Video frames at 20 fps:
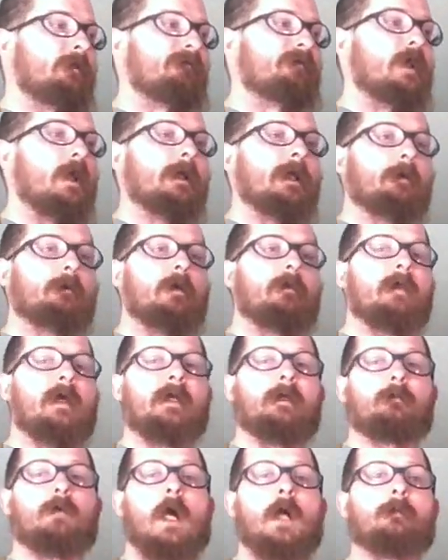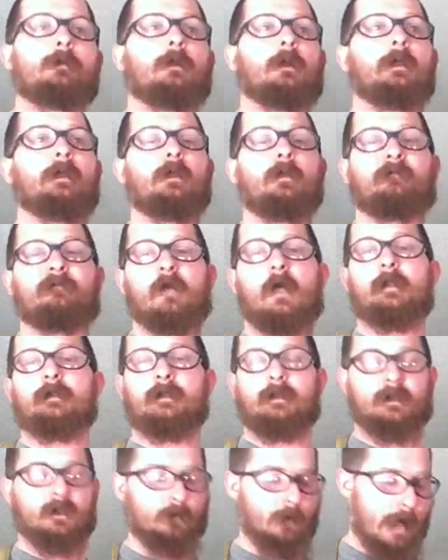you've done everything properly, you flux
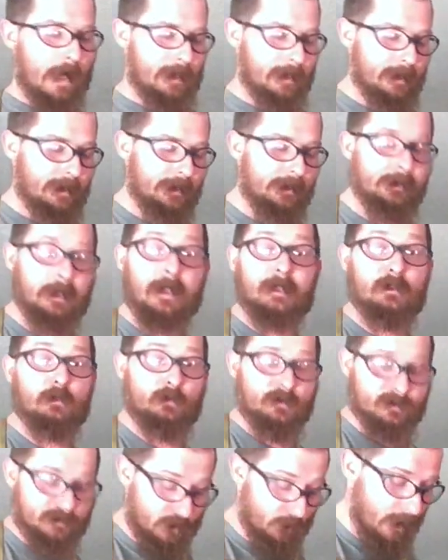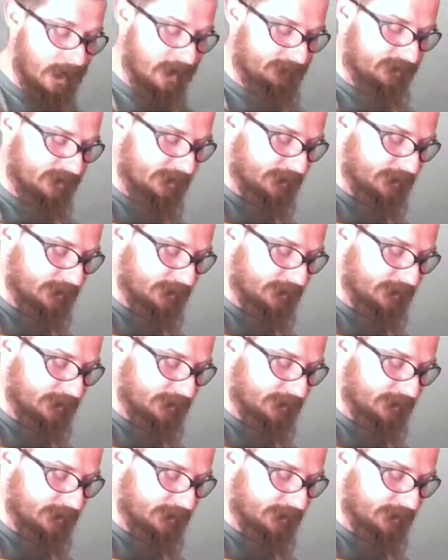at the right heat, and you still have an